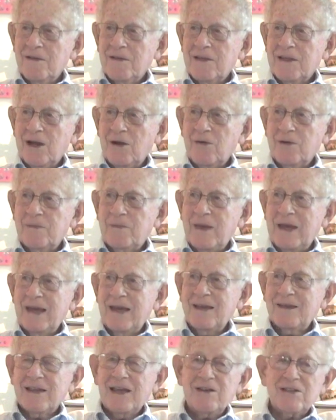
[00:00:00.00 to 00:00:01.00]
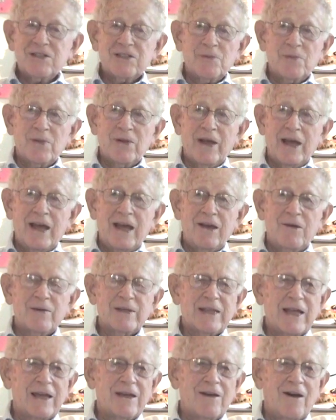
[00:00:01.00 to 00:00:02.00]
there would be, they used to play
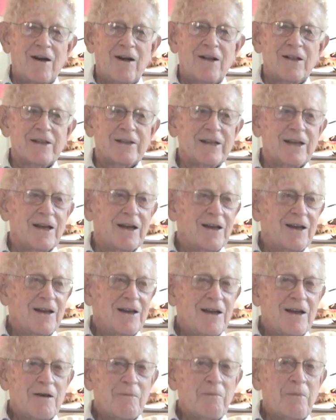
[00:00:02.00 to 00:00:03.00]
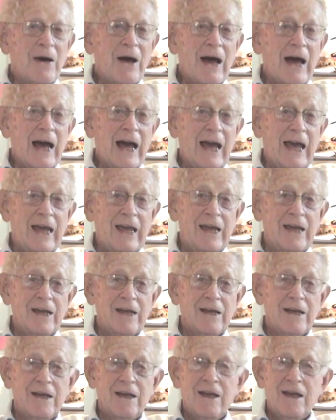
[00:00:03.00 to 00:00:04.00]
what they called pie
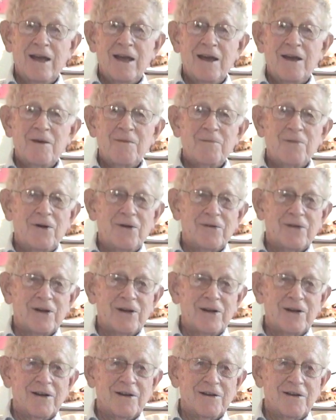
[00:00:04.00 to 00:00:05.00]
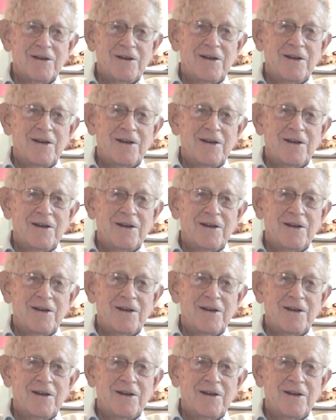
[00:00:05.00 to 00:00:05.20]
poker,